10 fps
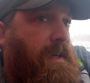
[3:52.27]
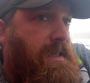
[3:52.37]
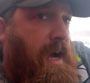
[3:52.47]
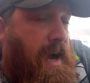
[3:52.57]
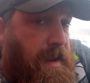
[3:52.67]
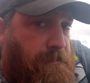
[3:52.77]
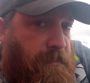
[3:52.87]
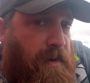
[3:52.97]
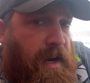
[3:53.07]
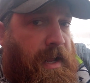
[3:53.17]
time
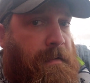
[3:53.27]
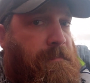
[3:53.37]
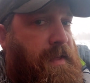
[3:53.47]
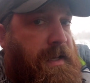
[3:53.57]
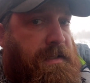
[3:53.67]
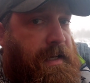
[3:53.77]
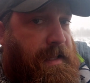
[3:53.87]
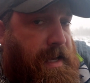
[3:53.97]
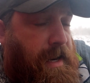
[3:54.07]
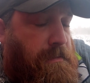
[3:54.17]
frame, things like
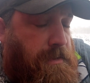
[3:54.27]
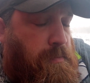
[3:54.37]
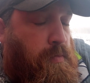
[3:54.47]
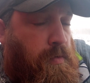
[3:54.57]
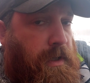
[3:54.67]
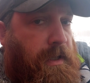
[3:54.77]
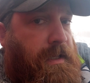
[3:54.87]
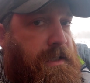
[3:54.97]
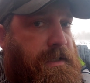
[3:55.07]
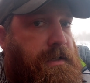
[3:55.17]
that. It was really
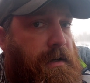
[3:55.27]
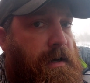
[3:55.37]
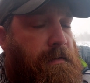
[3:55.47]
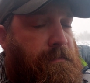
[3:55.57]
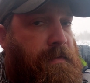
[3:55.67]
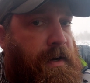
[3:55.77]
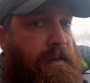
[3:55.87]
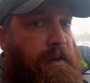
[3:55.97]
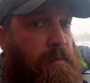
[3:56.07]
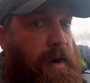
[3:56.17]
just
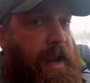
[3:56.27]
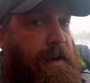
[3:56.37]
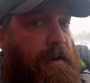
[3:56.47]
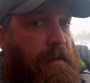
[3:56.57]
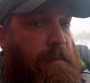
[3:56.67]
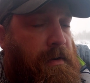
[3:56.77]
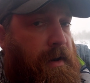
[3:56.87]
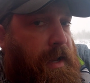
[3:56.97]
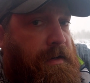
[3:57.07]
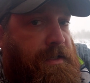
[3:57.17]
fairly random,
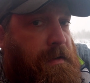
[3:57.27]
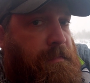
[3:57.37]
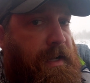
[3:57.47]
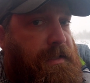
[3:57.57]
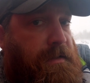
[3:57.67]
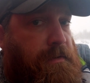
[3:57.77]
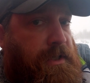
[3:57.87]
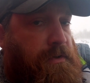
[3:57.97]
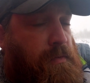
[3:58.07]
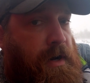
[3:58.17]
and some days it would
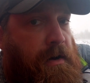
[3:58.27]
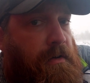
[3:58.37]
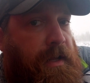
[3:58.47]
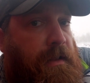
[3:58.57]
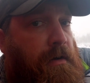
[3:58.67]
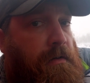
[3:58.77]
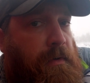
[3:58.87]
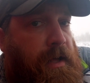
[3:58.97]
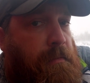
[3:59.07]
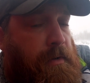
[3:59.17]
just run all day long
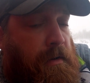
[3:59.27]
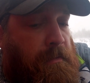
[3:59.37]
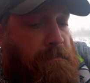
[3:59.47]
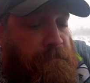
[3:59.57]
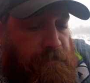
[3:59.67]
without a problem.